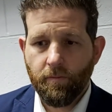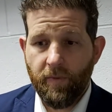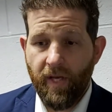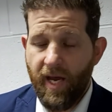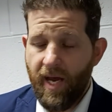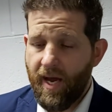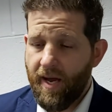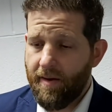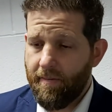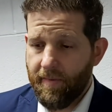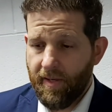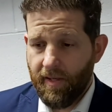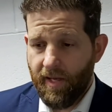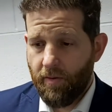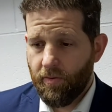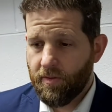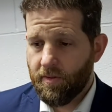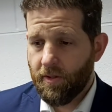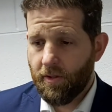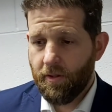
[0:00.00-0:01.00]
Yeah, I mean,
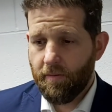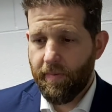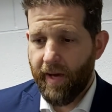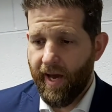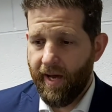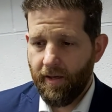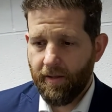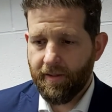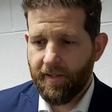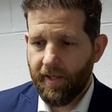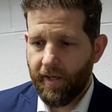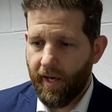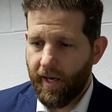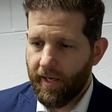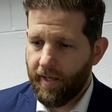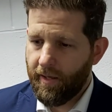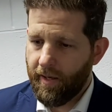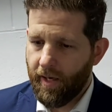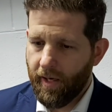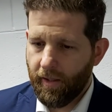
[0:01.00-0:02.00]
that was a good battle
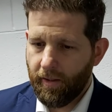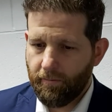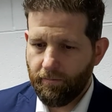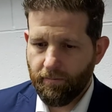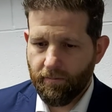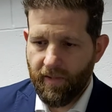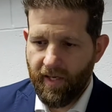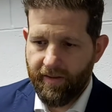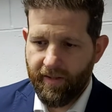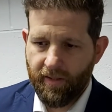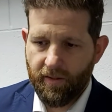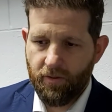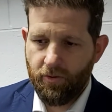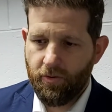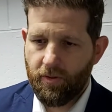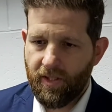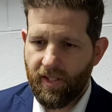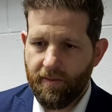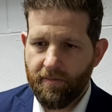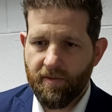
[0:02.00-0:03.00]
tonight. I think two
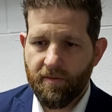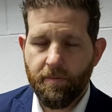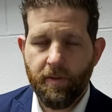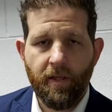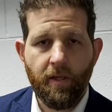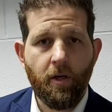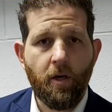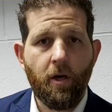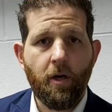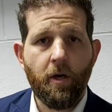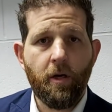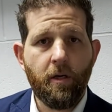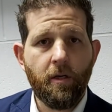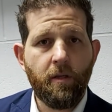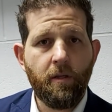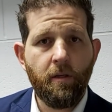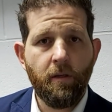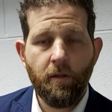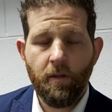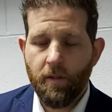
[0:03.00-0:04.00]
teams played a
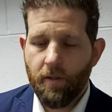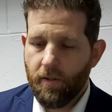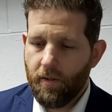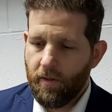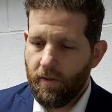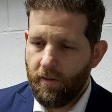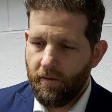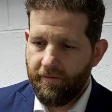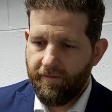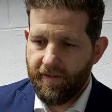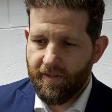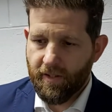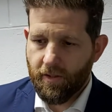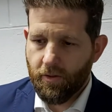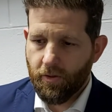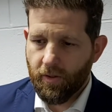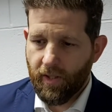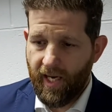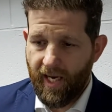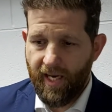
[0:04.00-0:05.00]
hard
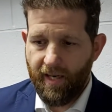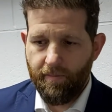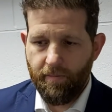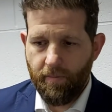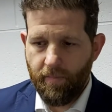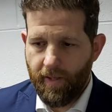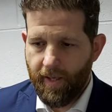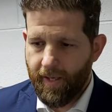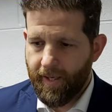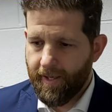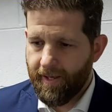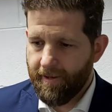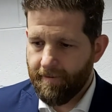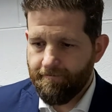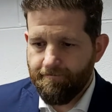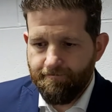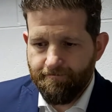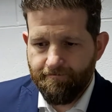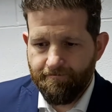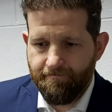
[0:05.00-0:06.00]
physical game.
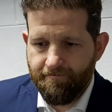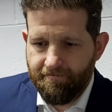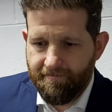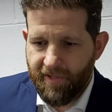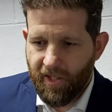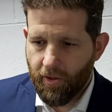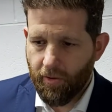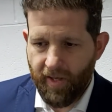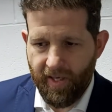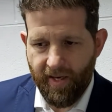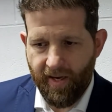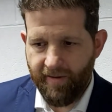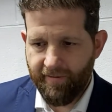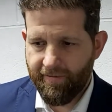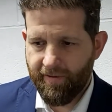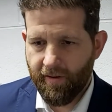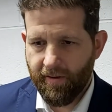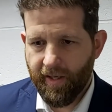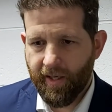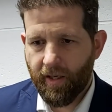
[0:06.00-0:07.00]
I
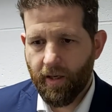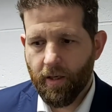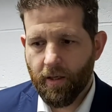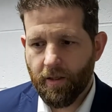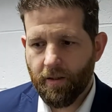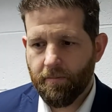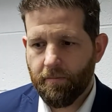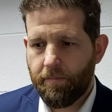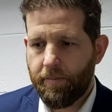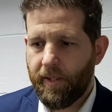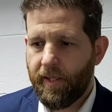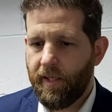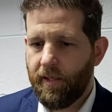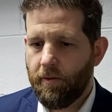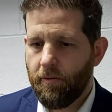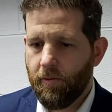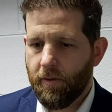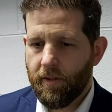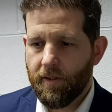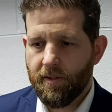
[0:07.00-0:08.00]
felt like our
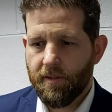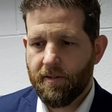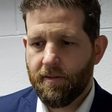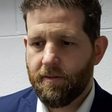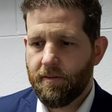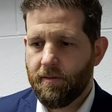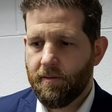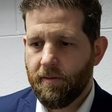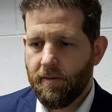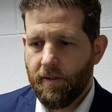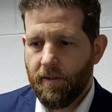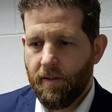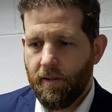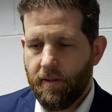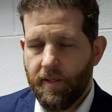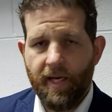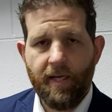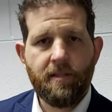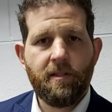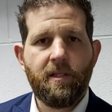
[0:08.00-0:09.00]
compete was
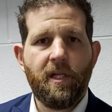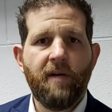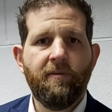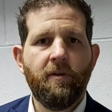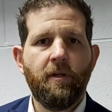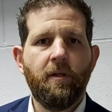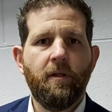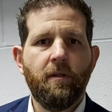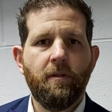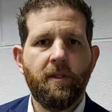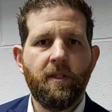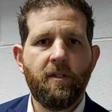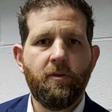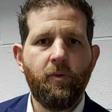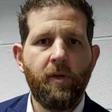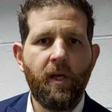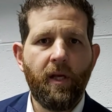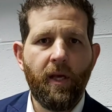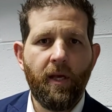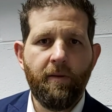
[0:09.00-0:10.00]
next level this
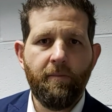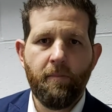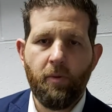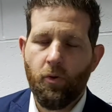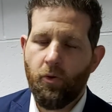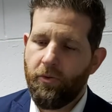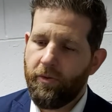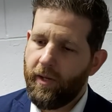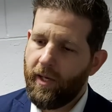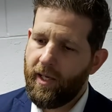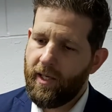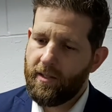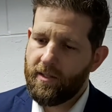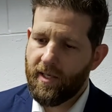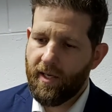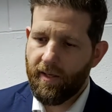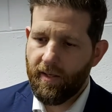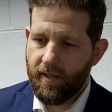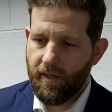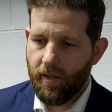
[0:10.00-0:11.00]
weekend, both nights.
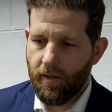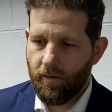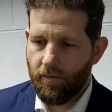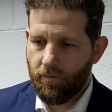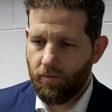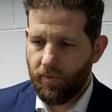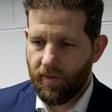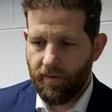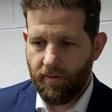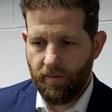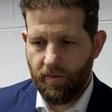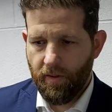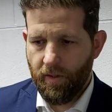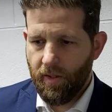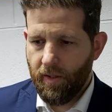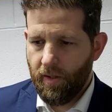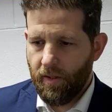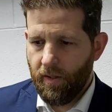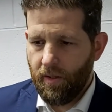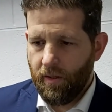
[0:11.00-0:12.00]
We
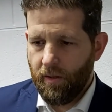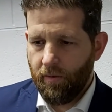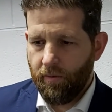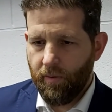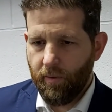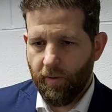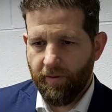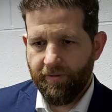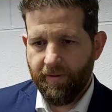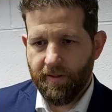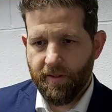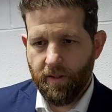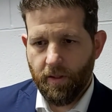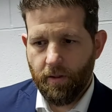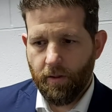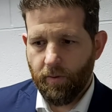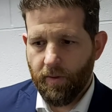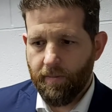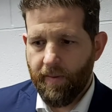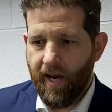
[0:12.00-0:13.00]
were
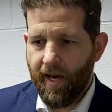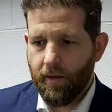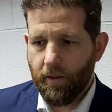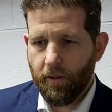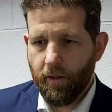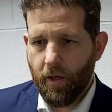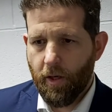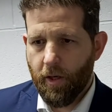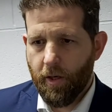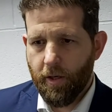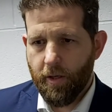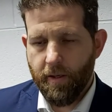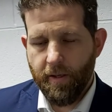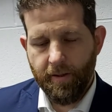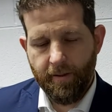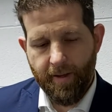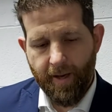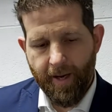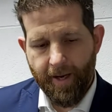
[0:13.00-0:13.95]
physical, we battled hard.